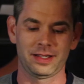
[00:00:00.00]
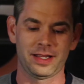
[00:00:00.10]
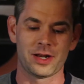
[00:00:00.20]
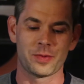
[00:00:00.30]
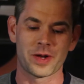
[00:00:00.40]

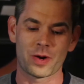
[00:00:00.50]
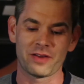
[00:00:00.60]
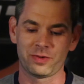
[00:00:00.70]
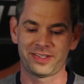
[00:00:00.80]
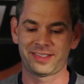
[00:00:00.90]
my
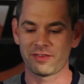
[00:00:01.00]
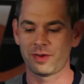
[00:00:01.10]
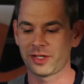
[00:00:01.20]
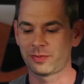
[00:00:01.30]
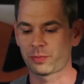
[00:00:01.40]
wife was 7
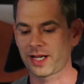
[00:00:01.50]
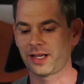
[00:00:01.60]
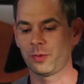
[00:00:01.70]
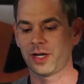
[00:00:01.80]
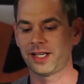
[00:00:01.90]
months
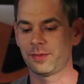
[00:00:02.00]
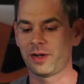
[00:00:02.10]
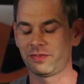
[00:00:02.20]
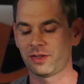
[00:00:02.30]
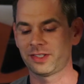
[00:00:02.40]
pregnant when I did my
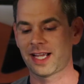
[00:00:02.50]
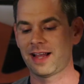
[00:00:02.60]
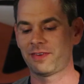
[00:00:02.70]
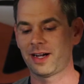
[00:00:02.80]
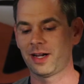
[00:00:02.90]
first
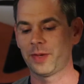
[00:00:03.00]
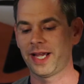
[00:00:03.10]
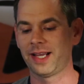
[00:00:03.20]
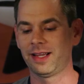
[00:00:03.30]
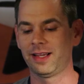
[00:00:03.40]
half
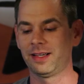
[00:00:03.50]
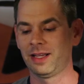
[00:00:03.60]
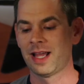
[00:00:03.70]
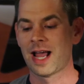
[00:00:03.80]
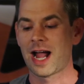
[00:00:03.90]
Ironman, and
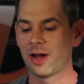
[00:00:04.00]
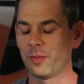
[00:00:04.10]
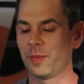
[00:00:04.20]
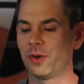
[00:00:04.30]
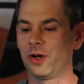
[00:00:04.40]
I
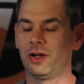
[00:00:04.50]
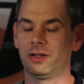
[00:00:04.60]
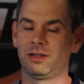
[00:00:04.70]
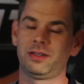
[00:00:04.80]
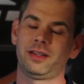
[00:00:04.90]
remember,
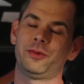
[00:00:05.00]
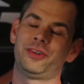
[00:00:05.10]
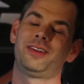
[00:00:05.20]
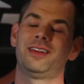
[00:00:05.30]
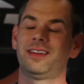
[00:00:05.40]

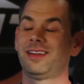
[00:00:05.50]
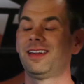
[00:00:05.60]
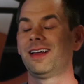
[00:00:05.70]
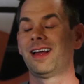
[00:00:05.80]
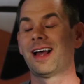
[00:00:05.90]

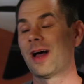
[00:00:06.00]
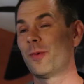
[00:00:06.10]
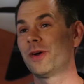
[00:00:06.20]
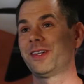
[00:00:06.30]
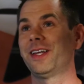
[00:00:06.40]
I
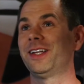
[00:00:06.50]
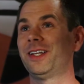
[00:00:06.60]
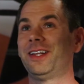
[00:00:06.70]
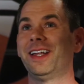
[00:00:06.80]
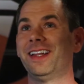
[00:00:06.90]

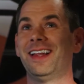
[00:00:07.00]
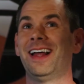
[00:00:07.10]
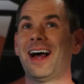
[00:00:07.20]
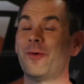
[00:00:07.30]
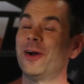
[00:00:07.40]

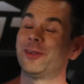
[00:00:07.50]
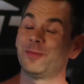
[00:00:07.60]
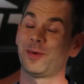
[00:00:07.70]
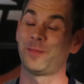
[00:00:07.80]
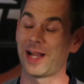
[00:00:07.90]
wasn't
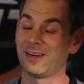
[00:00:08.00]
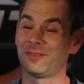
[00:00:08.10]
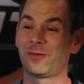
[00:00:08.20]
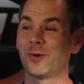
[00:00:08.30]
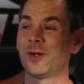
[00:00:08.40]
prepared
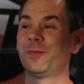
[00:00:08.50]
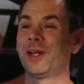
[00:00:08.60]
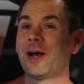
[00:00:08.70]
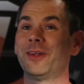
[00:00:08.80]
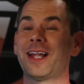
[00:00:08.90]
for it, but
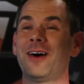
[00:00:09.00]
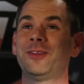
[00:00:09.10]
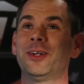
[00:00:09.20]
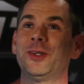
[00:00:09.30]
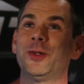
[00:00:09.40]
I was out
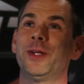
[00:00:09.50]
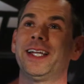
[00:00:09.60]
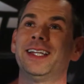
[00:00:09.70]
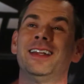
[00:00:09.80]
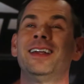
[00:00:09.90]
there doing
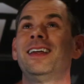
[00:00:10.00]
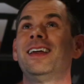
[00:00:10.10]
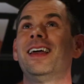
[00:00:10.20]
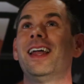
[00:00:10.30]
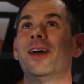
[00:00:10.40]
it,
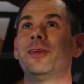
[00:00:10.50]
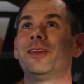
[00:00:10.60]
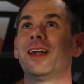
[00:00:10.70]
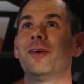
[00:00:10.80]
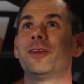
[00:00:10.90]
and I
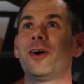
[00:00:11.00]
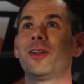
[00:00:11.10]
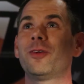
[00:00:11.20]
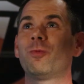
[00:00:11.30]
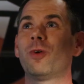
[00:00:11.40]
was on
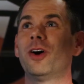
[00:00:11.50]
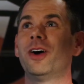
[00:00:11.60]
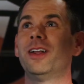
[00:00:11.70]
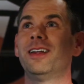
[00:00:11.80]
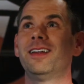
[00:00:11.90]
the
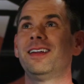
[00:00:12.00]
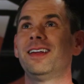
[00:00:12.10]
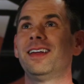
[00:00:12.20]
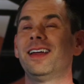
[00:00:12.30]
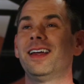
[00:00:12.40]
run,
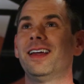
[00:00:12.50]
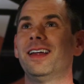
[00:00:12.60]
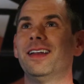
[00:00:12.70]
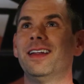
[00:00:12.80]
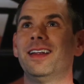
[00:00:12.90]

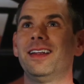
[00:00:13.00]
and